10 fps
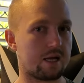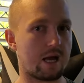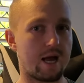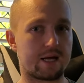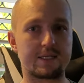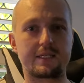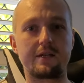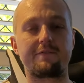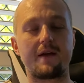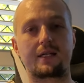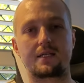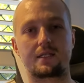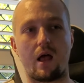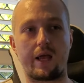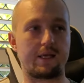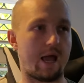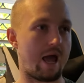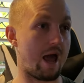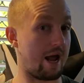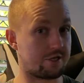Uh, consider factors like
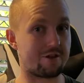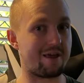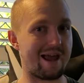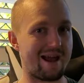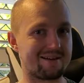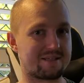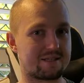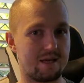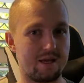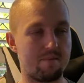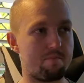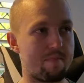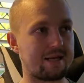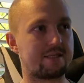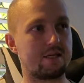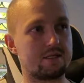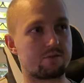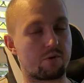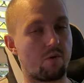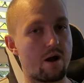age of the house, maintenance
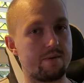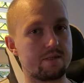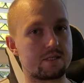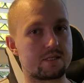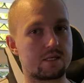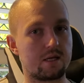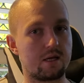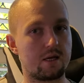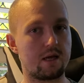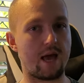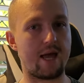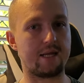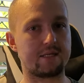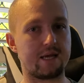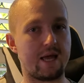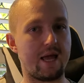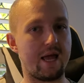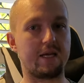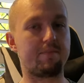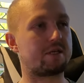requirements, and
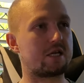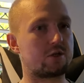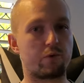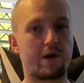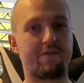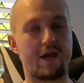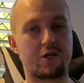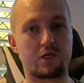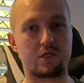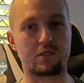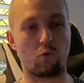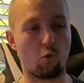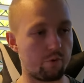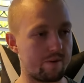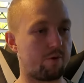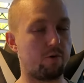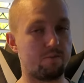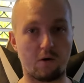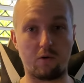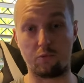any potential renovations or, report
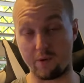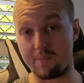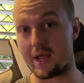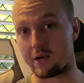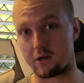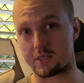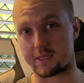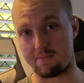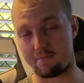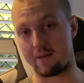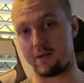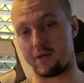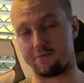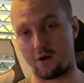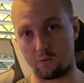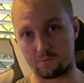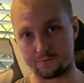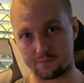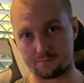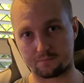or repair costs that may be involved.